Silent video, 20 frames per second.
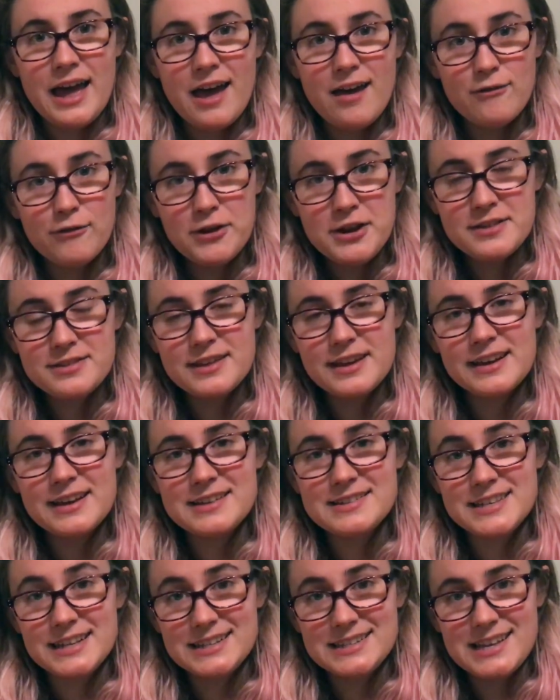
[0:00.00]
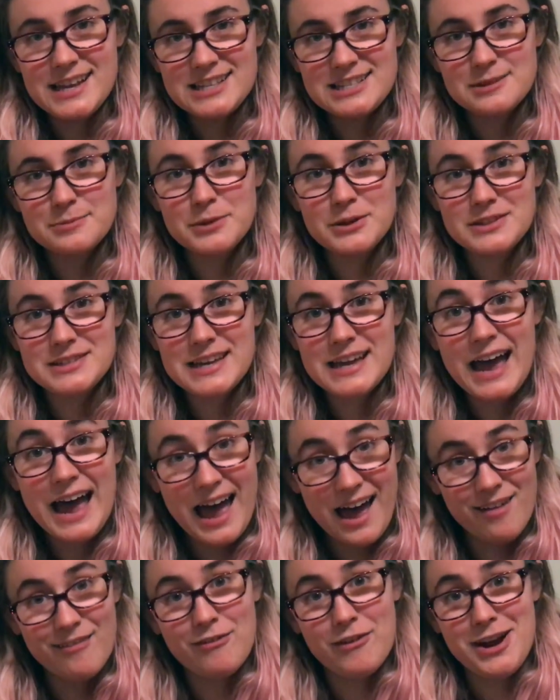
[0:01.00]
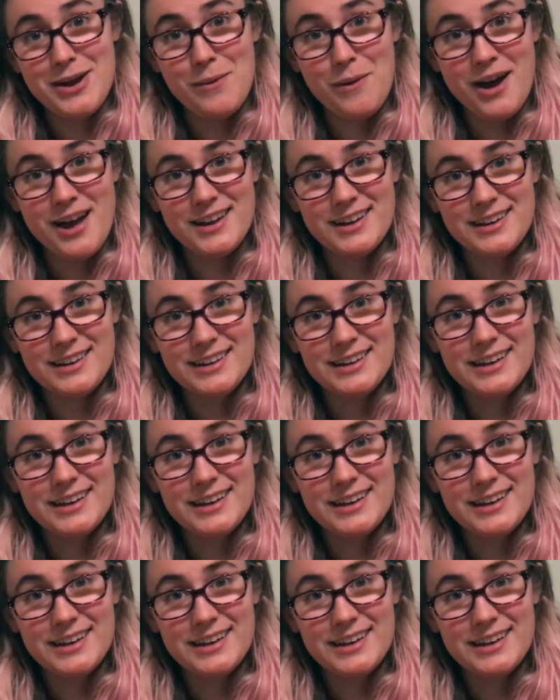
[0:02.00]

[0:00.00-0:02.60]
Everything is accessible to everyone.